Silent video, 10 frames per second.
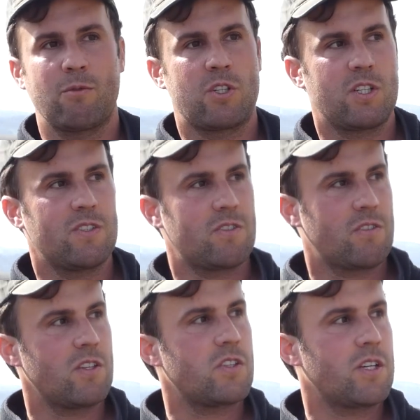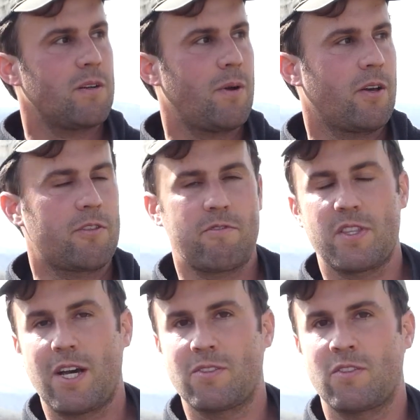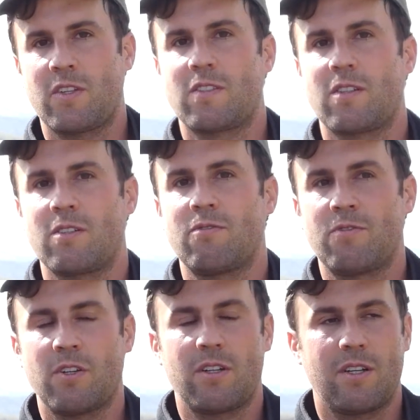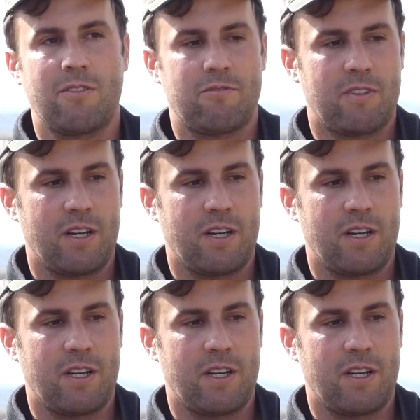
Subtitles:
which is this year about 3,600 foot of